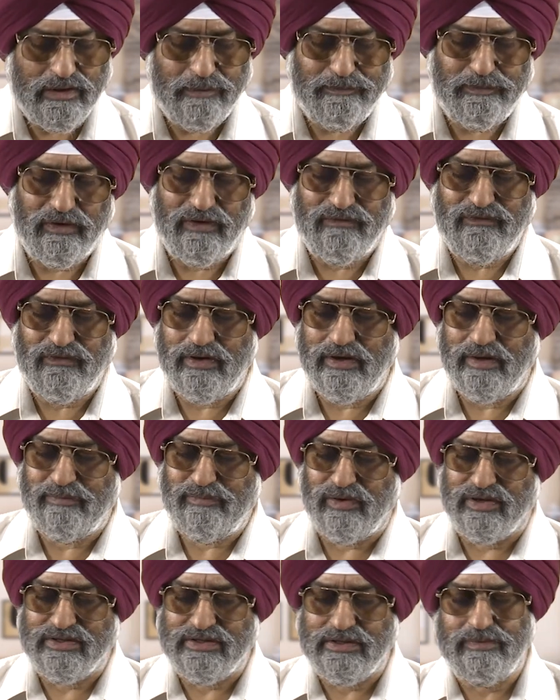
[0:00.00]
the portfolio
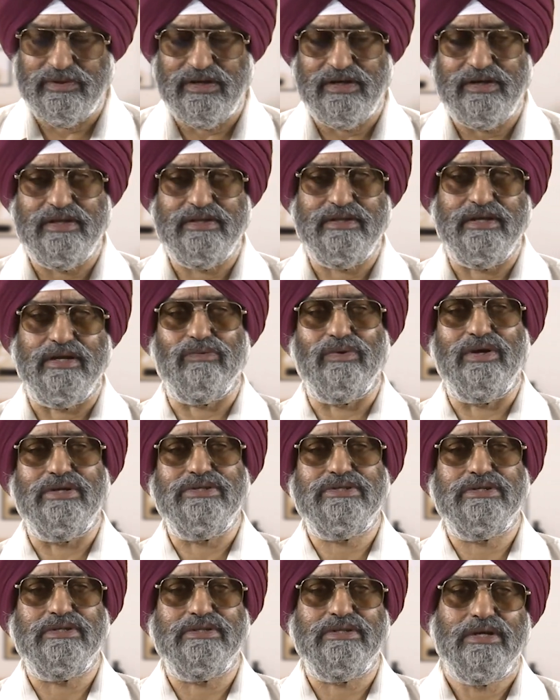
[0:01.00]
possibilities
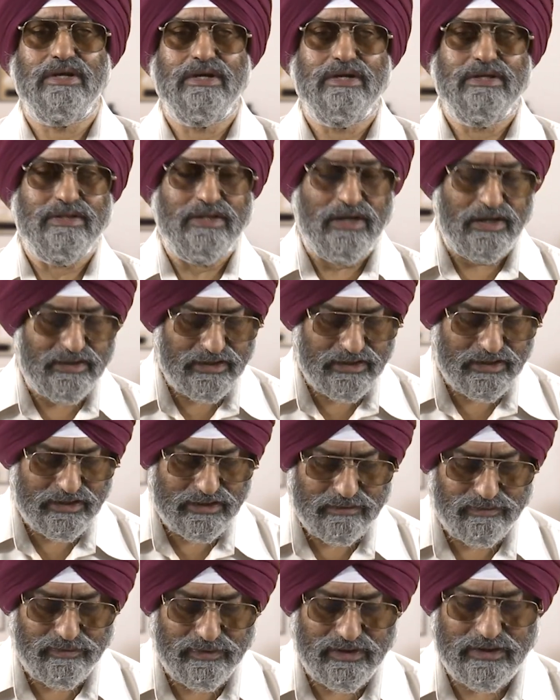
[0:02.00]
equation that I
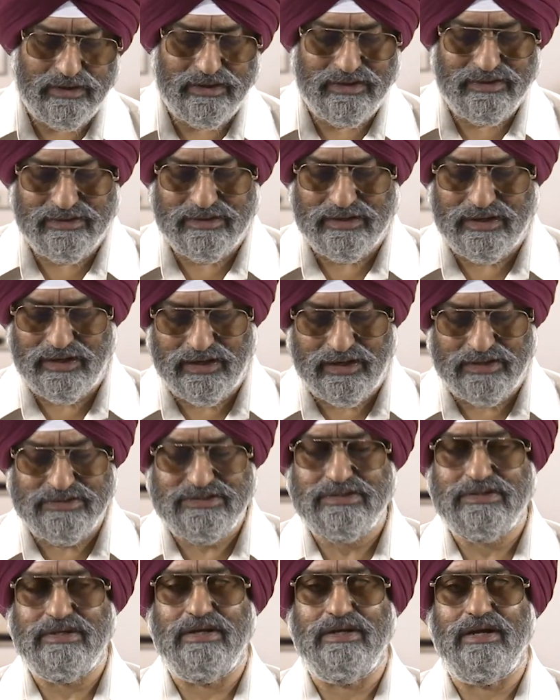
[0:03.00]
explained in the
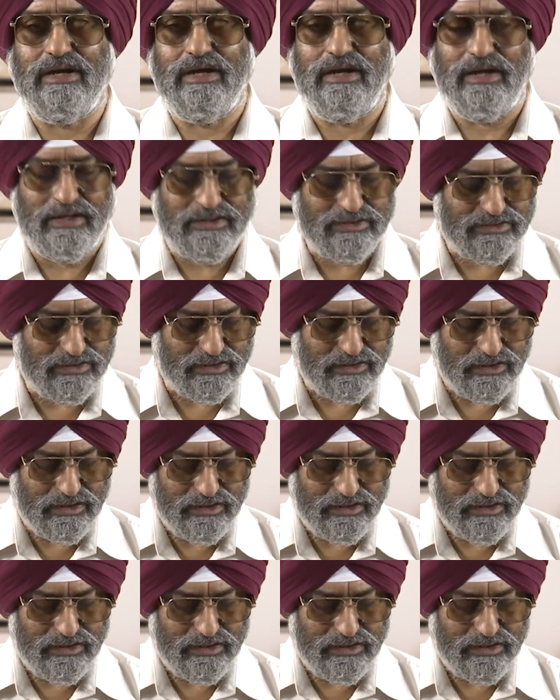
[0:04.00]
last uh, lecture